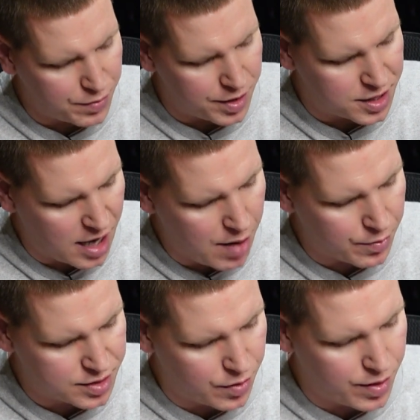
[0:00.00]
but the top
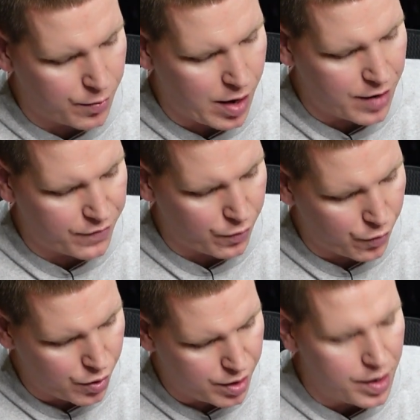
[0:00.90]
one's only wired for
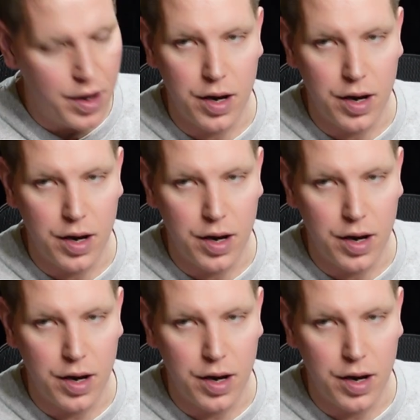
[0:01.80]
1,